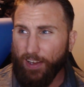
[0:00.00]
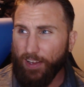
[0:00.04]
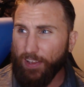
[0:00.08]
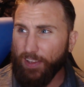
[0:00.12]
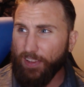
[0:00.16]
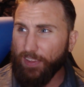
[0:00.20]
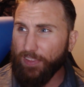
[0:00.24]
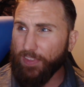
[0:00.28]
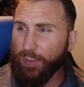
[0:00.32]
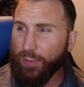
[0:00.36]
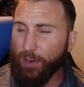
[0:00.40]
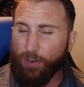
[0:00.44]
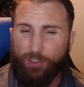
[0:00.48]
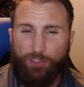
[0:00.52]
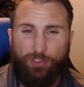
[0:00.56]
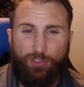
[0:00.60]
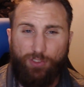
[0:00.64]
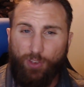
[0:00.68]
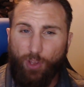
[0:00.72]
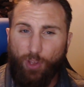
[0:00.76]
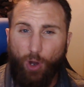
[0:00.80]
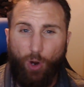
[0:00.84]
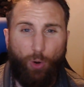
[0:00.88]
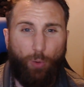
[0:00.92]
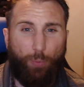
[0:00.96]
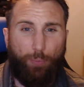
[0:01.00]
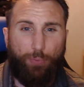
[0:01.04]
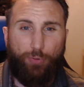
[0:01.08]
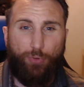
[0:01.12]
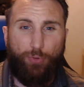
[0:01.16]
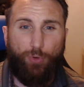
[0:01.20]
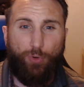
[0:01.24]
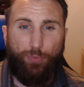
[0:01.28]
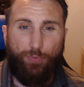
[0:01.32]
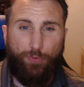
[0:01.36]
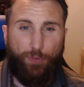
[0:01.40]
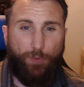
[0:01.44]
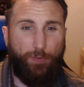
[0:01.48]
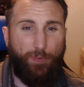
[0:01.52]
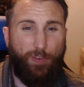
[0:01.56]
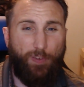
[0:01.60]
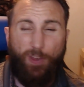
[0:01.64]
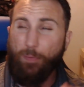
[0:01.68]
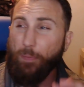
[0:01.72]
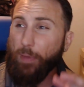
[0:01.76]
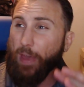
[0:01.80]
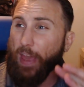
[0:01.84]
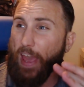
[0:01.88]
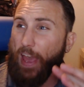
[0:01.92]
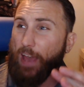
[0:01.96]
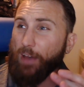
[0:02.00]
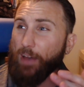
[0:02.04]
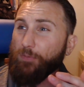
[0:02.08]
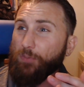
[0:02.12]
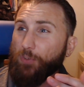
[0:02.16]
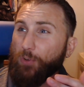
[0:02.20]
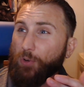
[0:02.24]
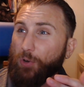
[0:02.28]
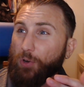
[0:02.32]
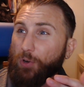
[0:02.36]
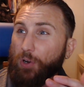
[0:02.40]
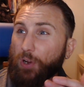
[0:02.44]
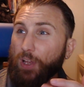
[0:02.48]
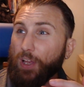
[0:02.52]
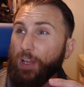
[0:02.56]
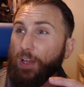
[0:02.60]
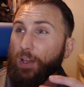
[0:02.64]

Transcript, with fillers: there's no proof of him ever